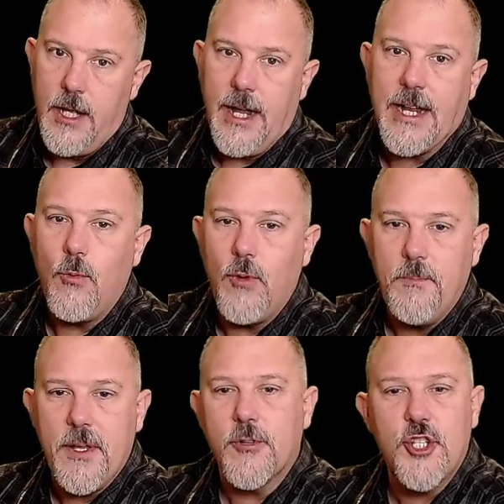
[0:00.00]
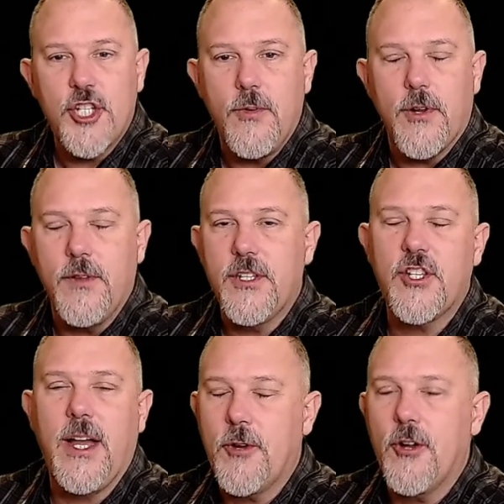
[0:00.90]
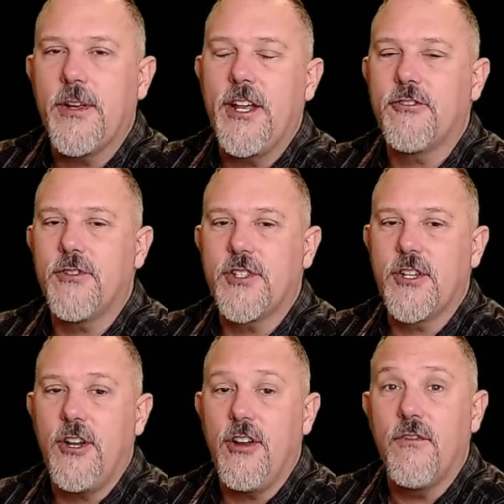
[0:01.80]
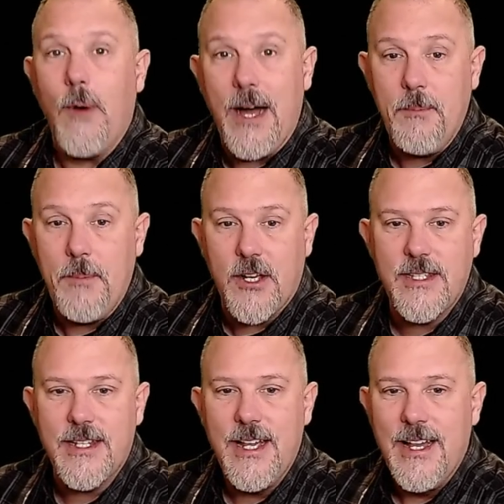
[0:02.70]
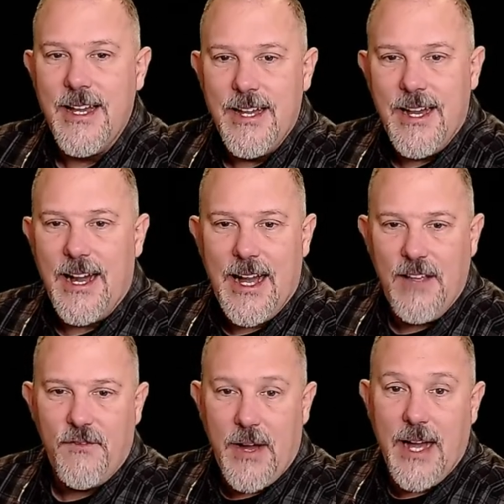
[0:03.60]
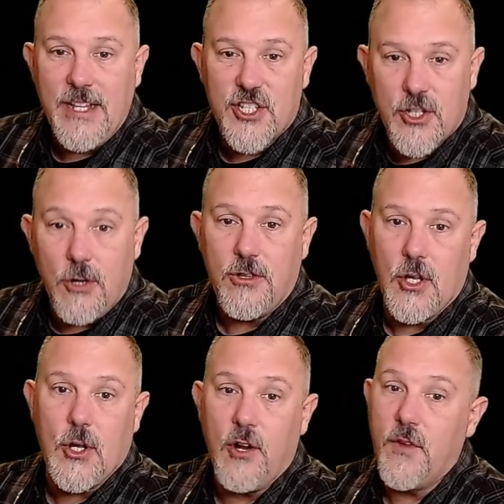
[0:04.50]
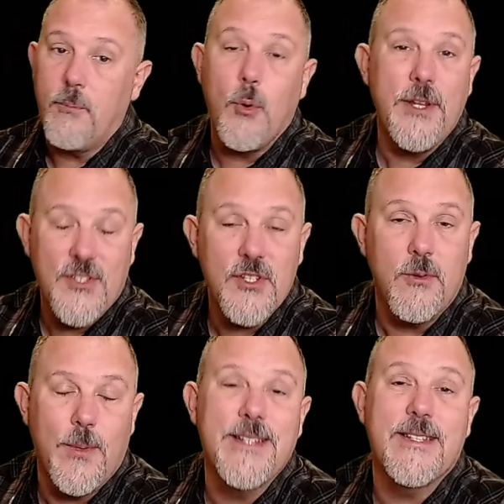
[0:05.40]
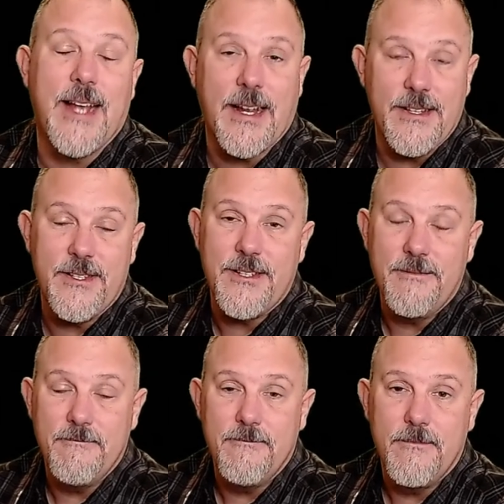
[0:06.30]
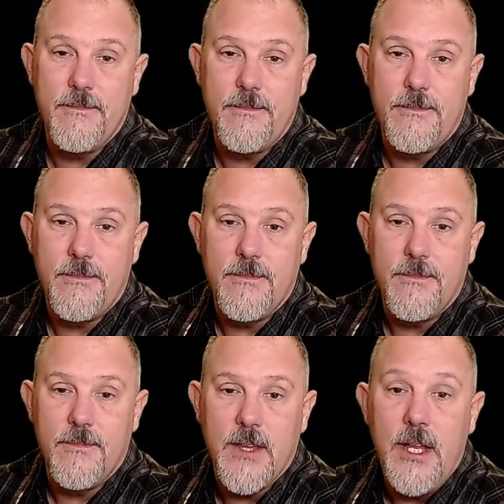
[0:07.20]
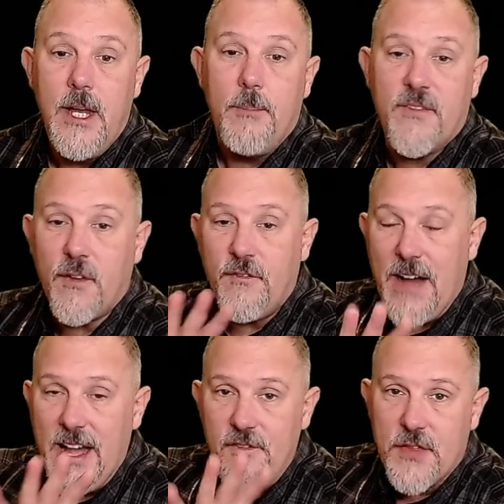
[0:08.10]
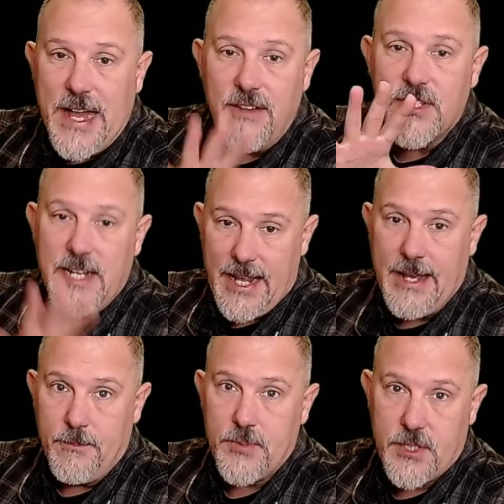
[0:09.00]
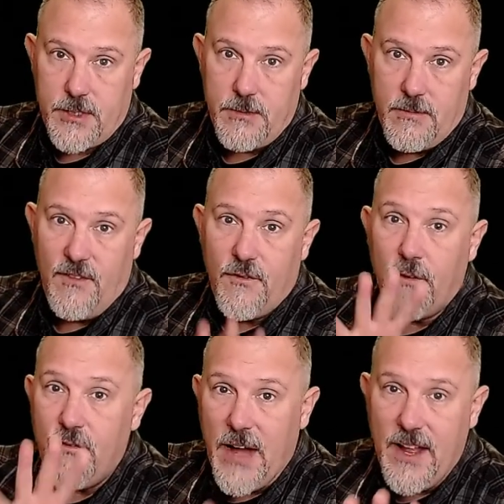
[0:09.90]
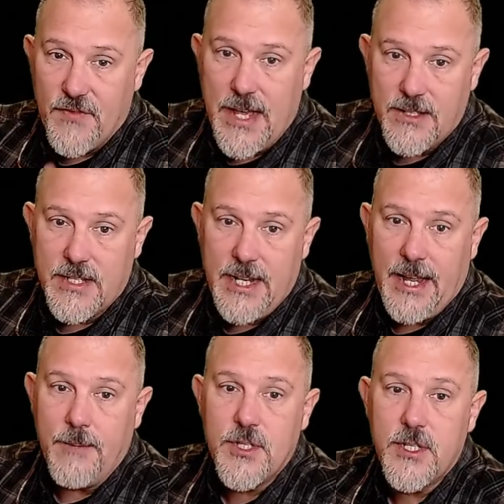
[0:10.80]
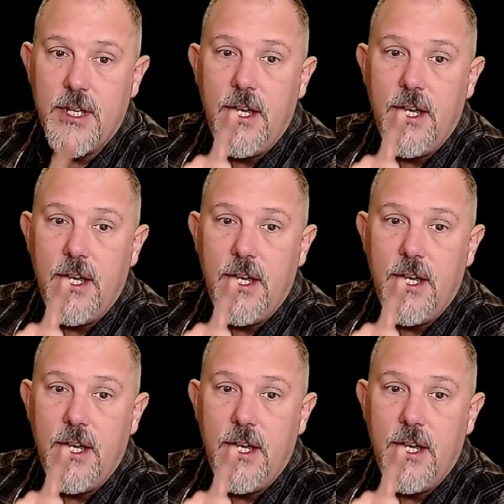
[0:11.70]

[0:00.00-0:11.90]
and I wouldn't be able to show it on this time current characteristic curve. Why? Because I've, I start the curve at zero point zero one seconds. But for five thousand amps, for five thousand amps,